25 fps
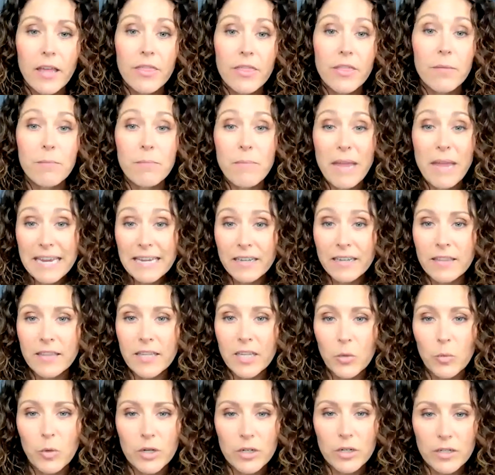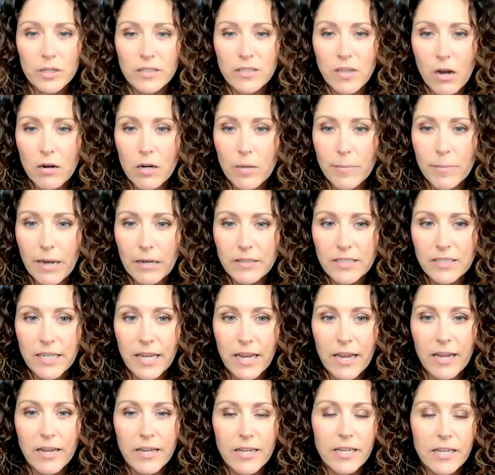the main thing we're going to talk about
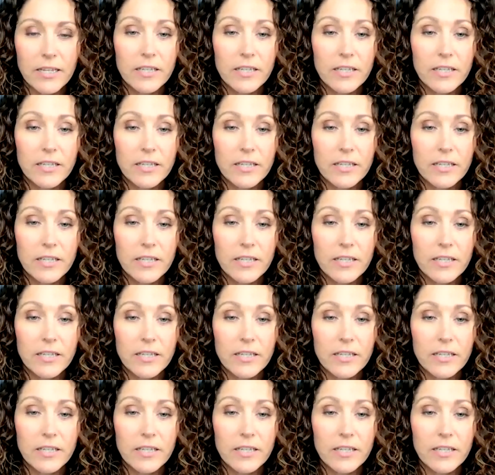today